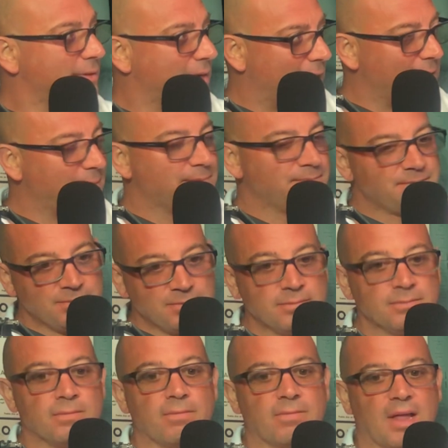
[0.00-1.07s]

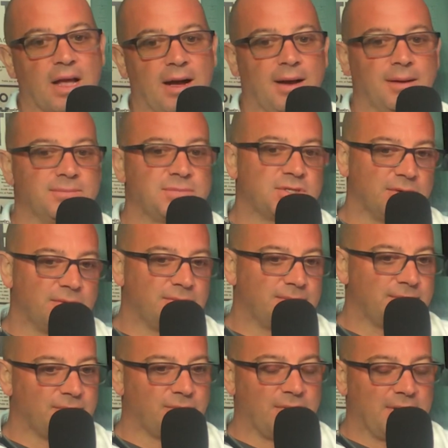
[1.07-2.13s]
Okay. So
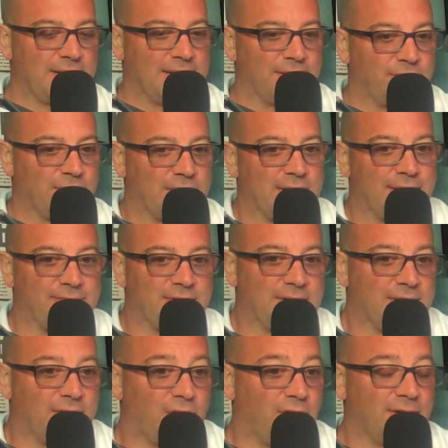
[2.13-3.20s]

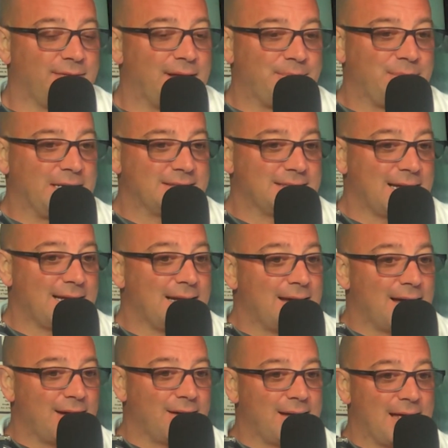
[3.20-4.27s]
with all of that being said,
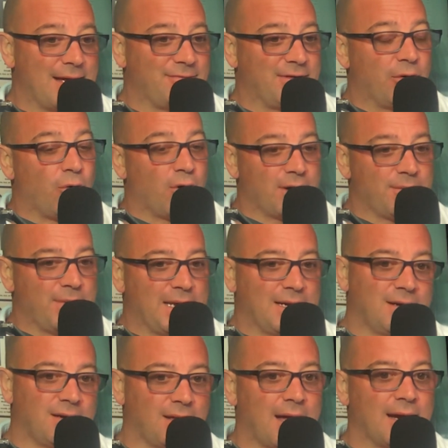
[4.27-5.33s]
having
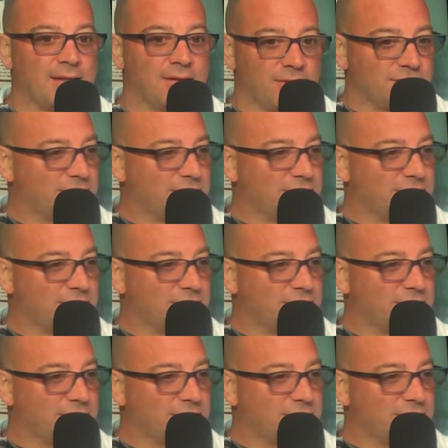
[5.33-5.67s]
automated a lot of those